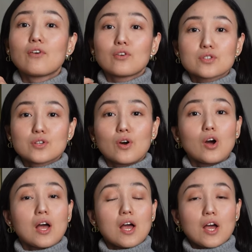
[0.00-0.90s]
also
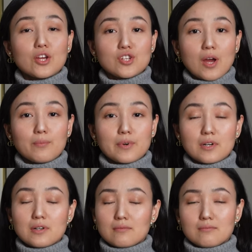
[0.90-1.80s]
a
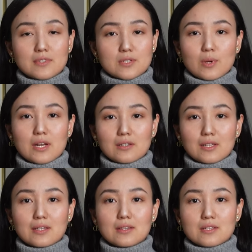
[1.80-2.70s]
jumper sweater
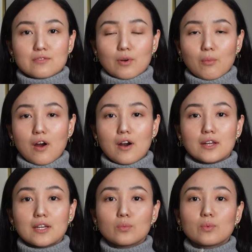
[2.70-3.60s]
like this from
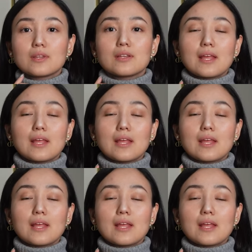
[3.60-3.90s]
ARKET with the